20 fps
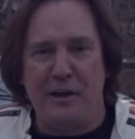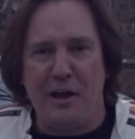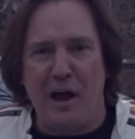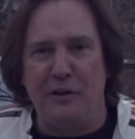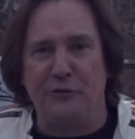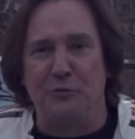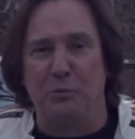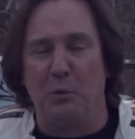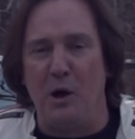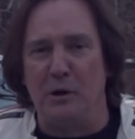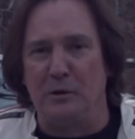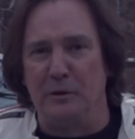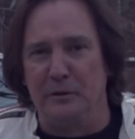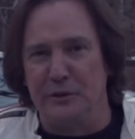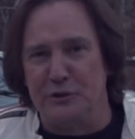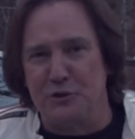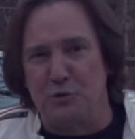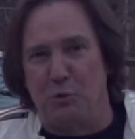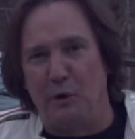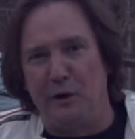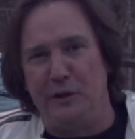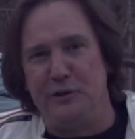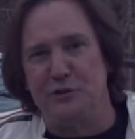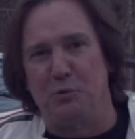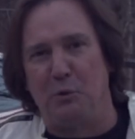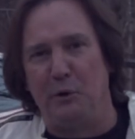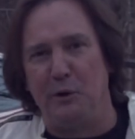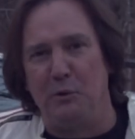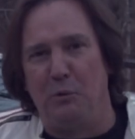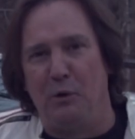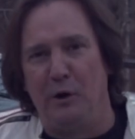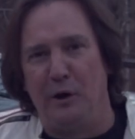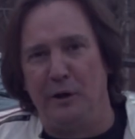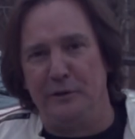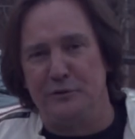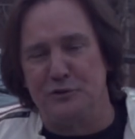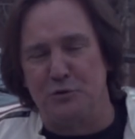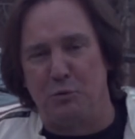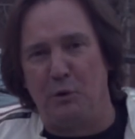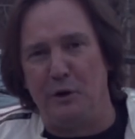guys, welcome to
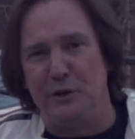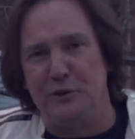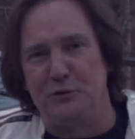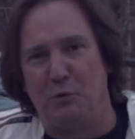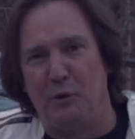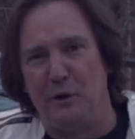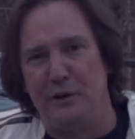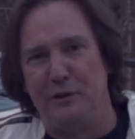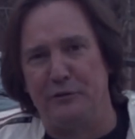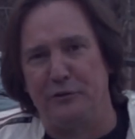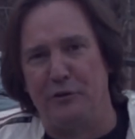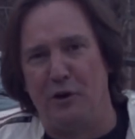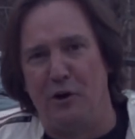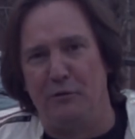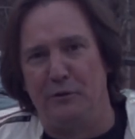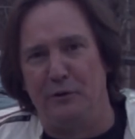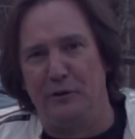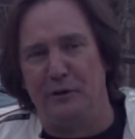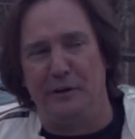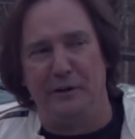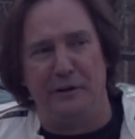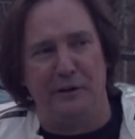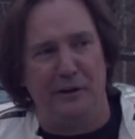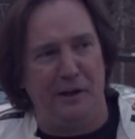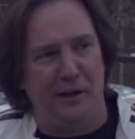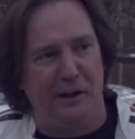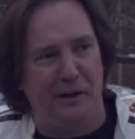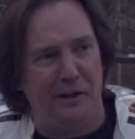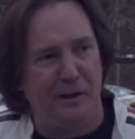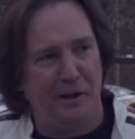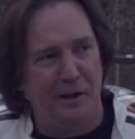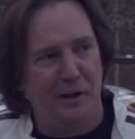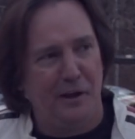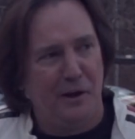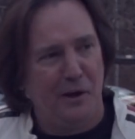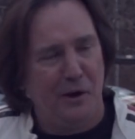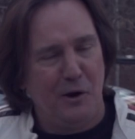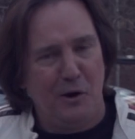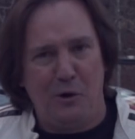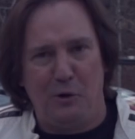2021. 2020 is over and
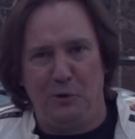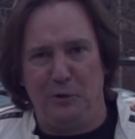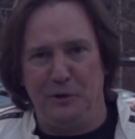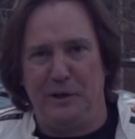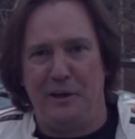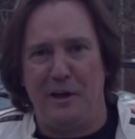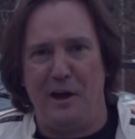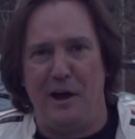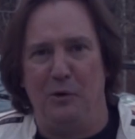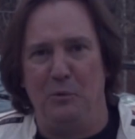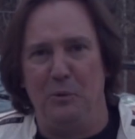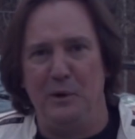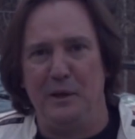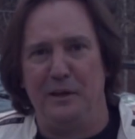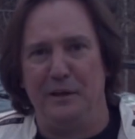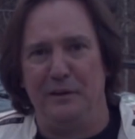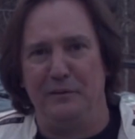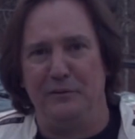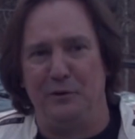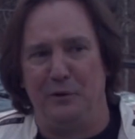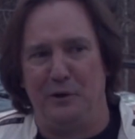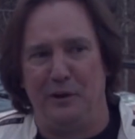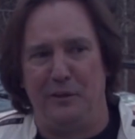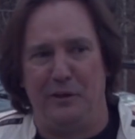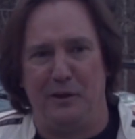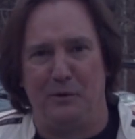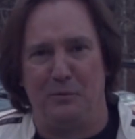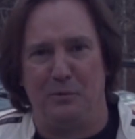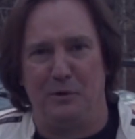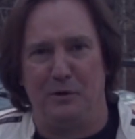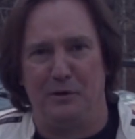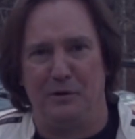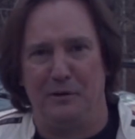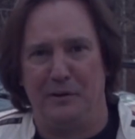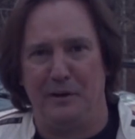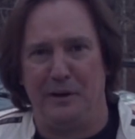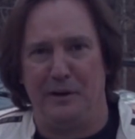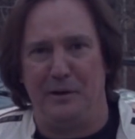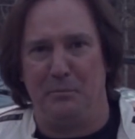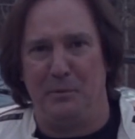holy cow, a week into it, I think we're
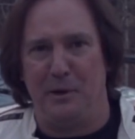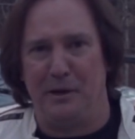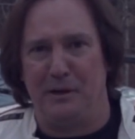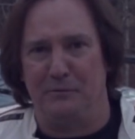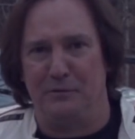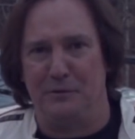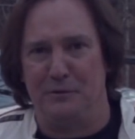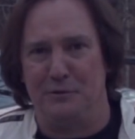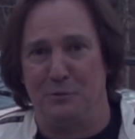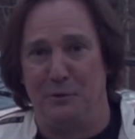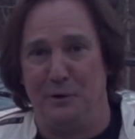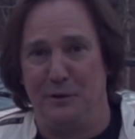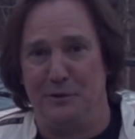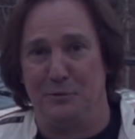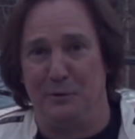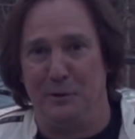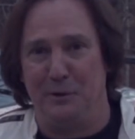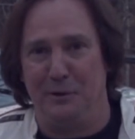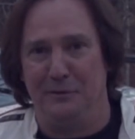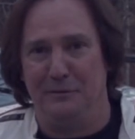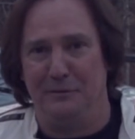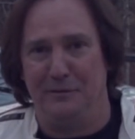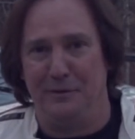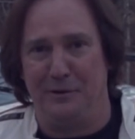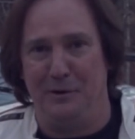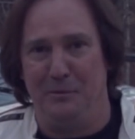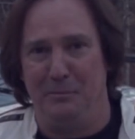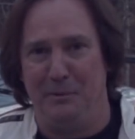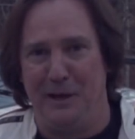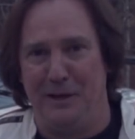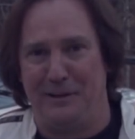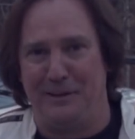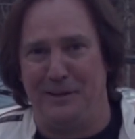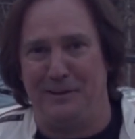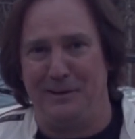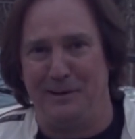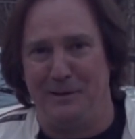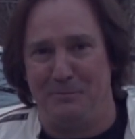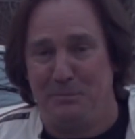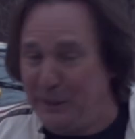kind of begging for 2020 to come back
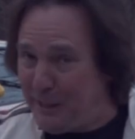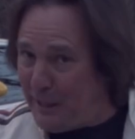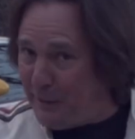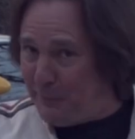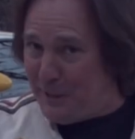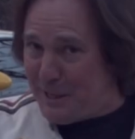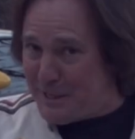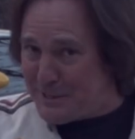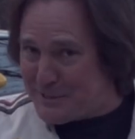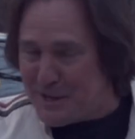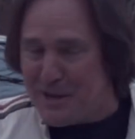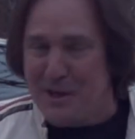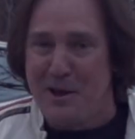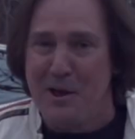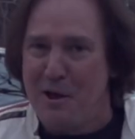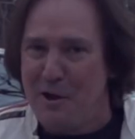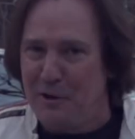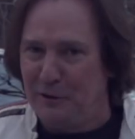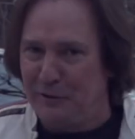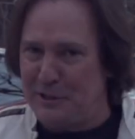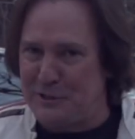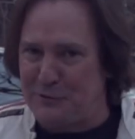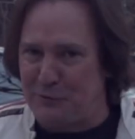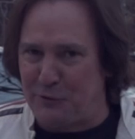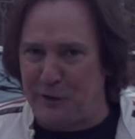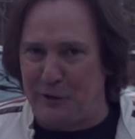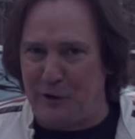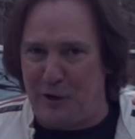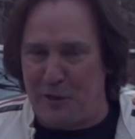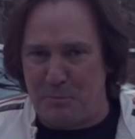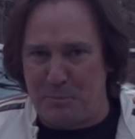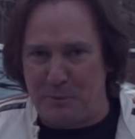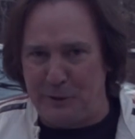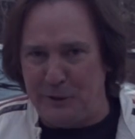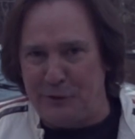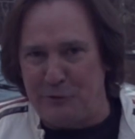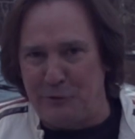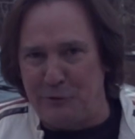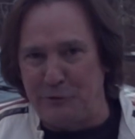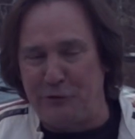again. But anyways, let's forget all the
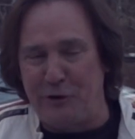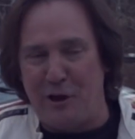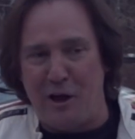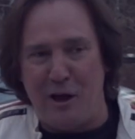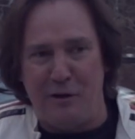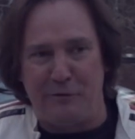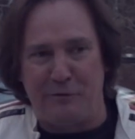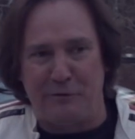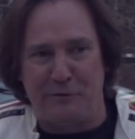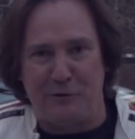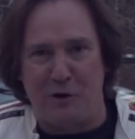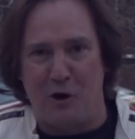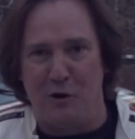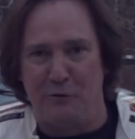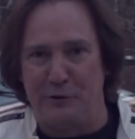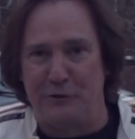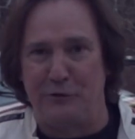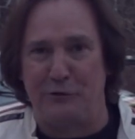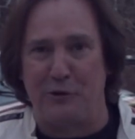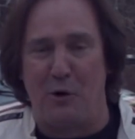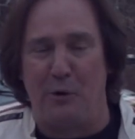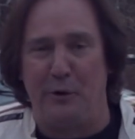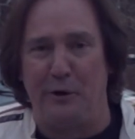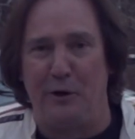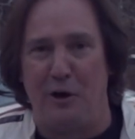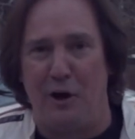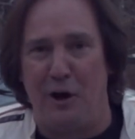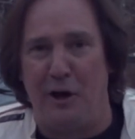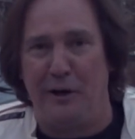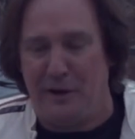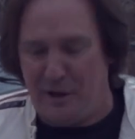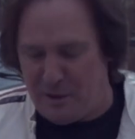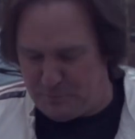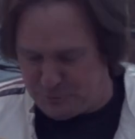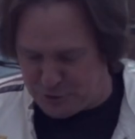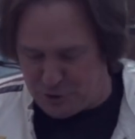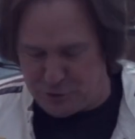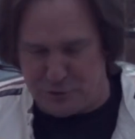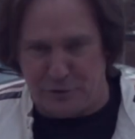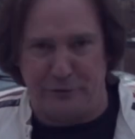political stuff. COVID's going on. I'm
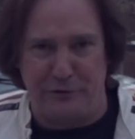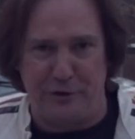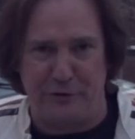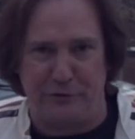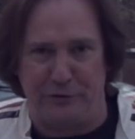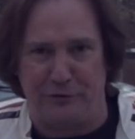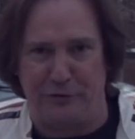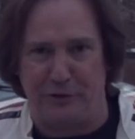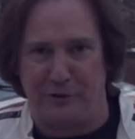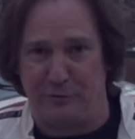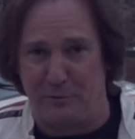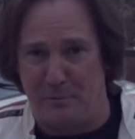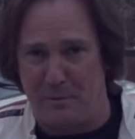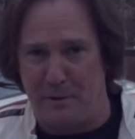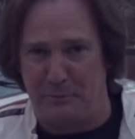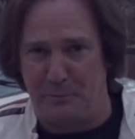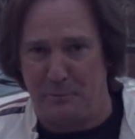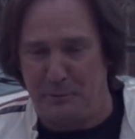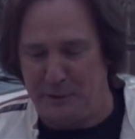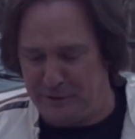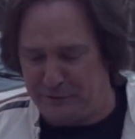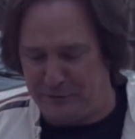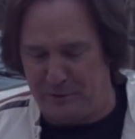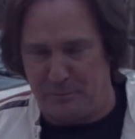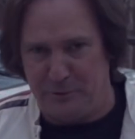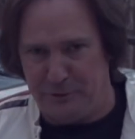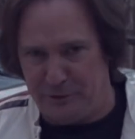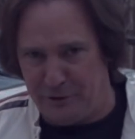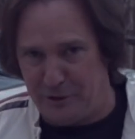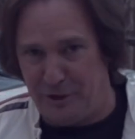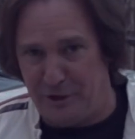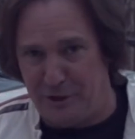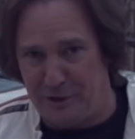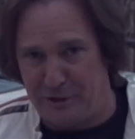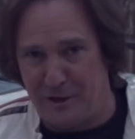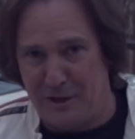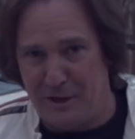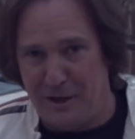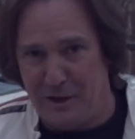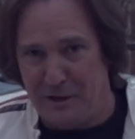social distancing from everybody except the
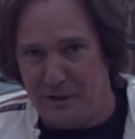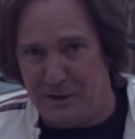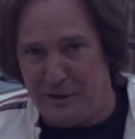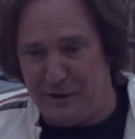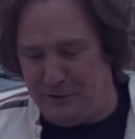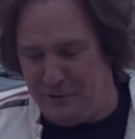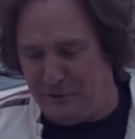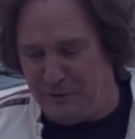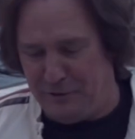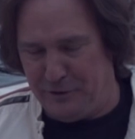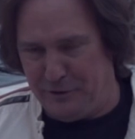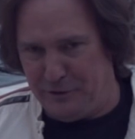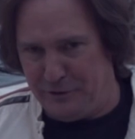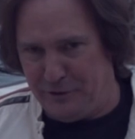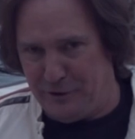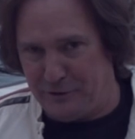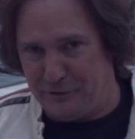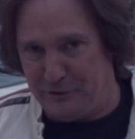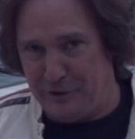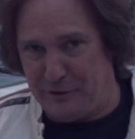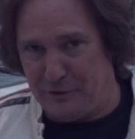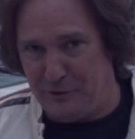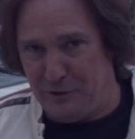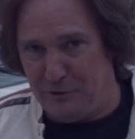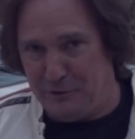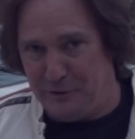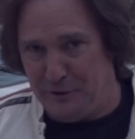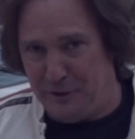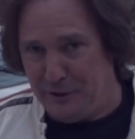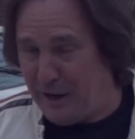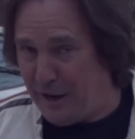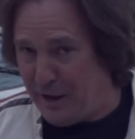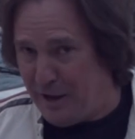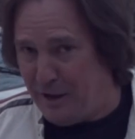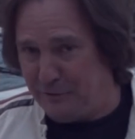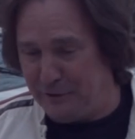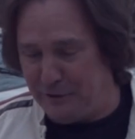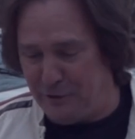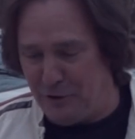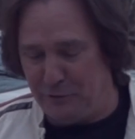dog. I don't know that the dog's had COVID yet. I
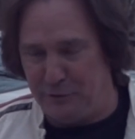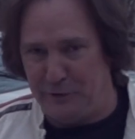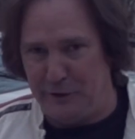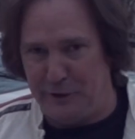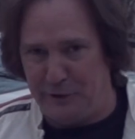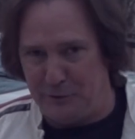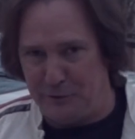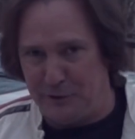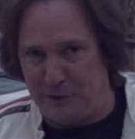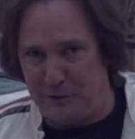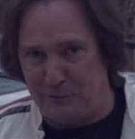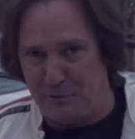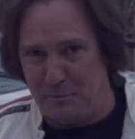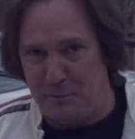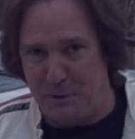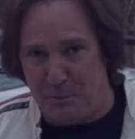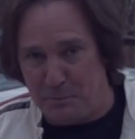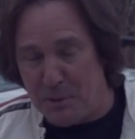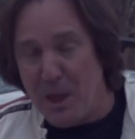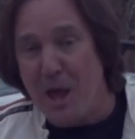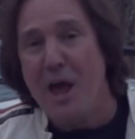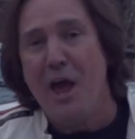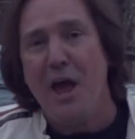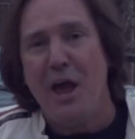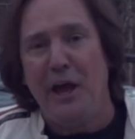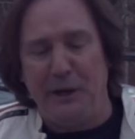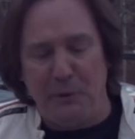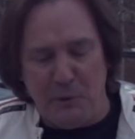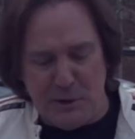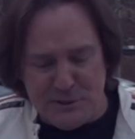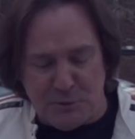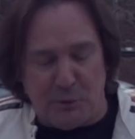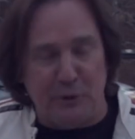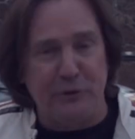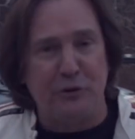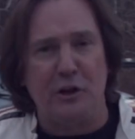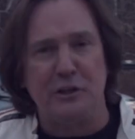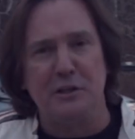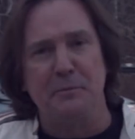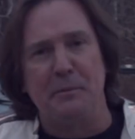haven't. Hopefully I don't get it from him. Anyways, I want
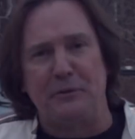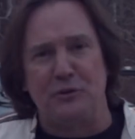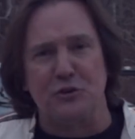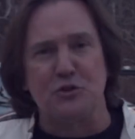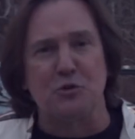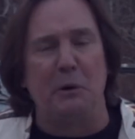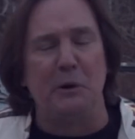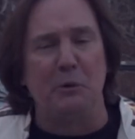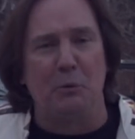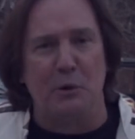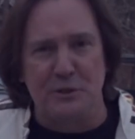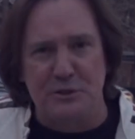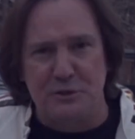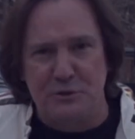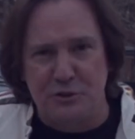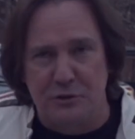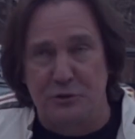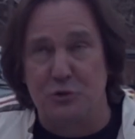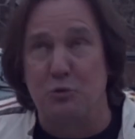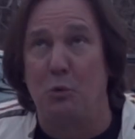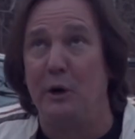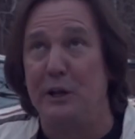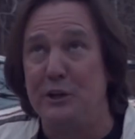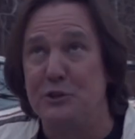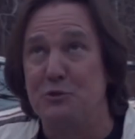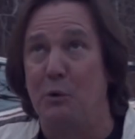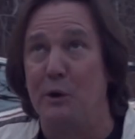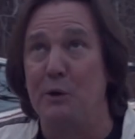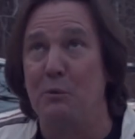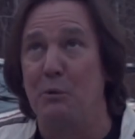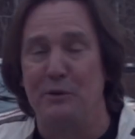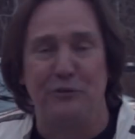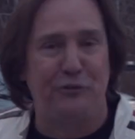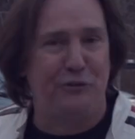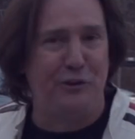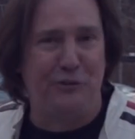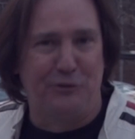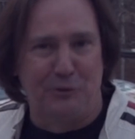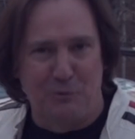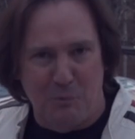to talk to you about the 2021
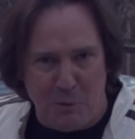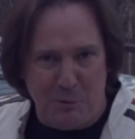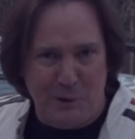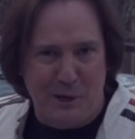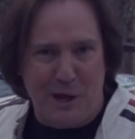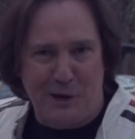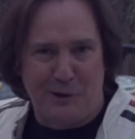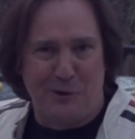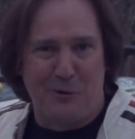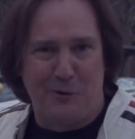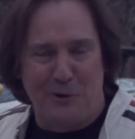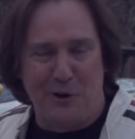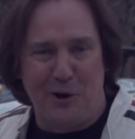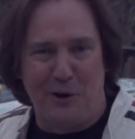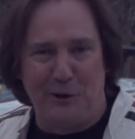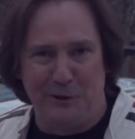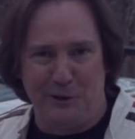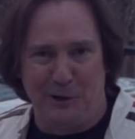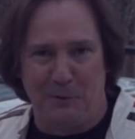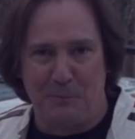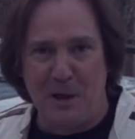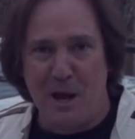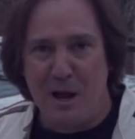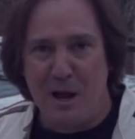season and what we got going on here.